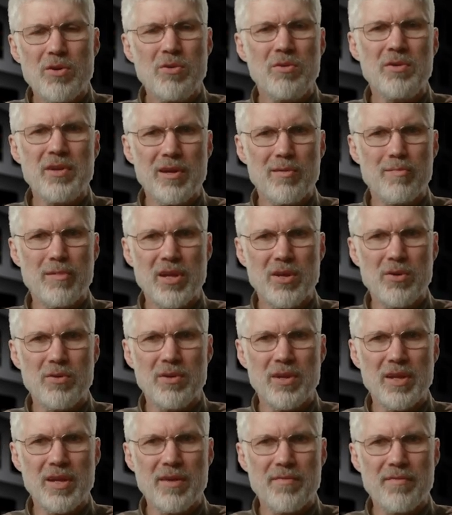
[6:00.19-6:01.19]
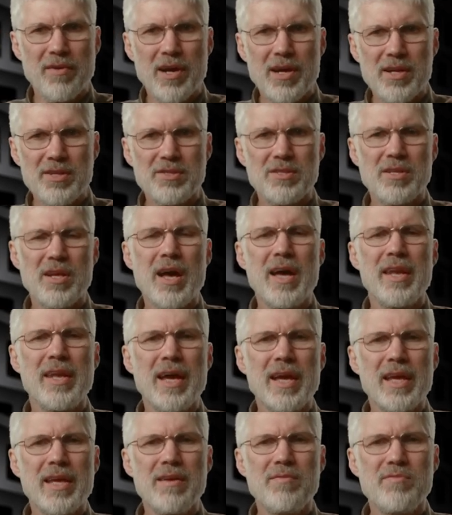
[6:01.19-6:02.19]
audio recording device, and
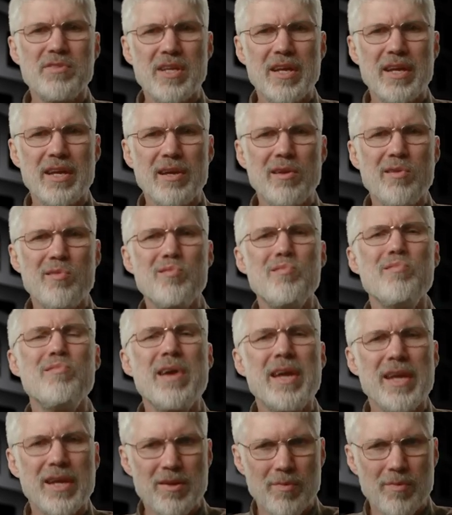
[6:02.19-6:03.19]
that gives it great